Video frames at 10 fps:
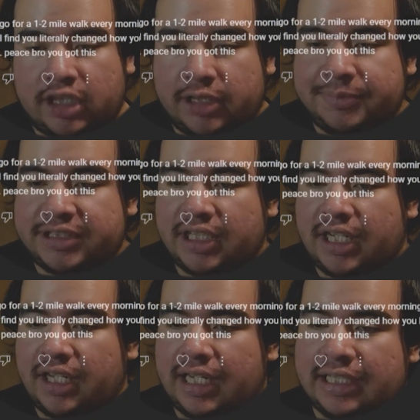carbs
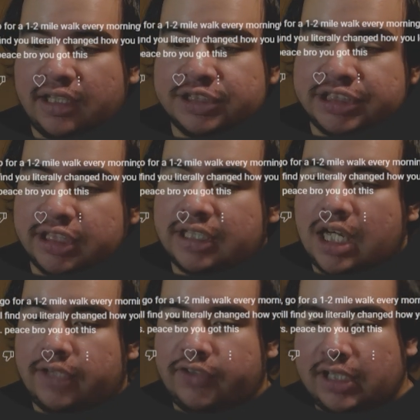and all sugar
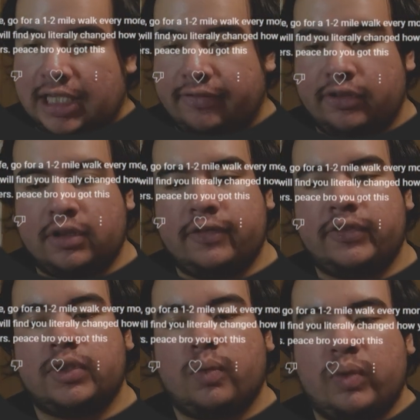out of your life. Go
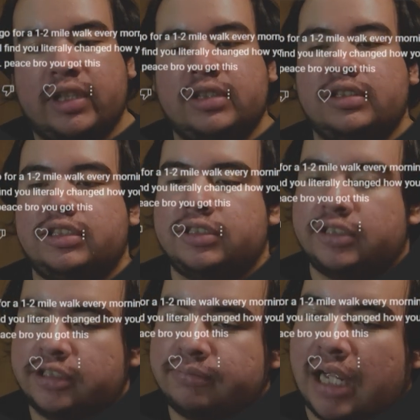for a 1
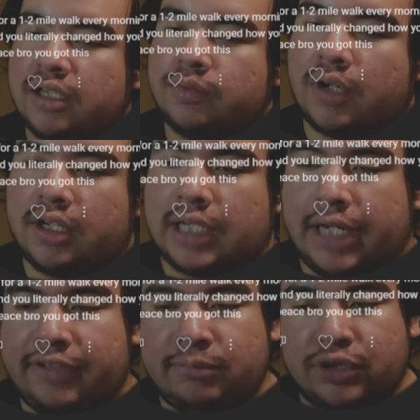to 2 mile
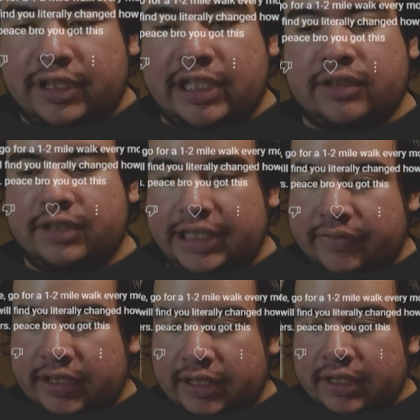walk every morning or
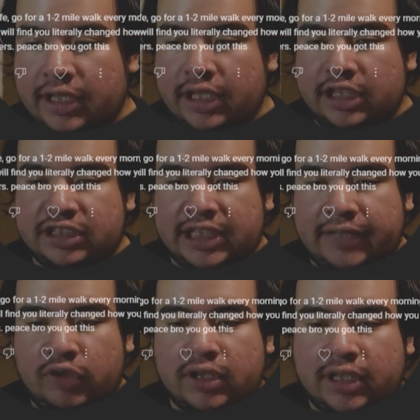evening.
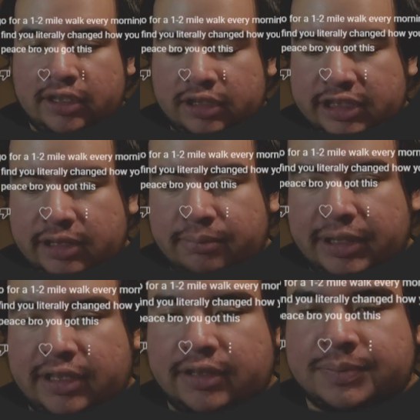Shave your under
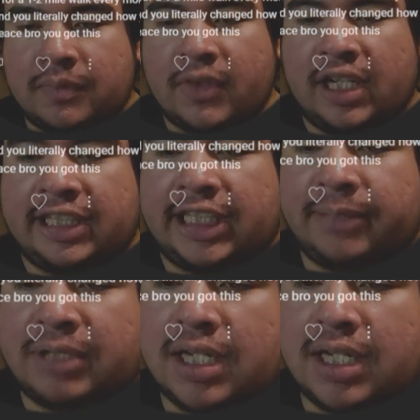chin beard. Keep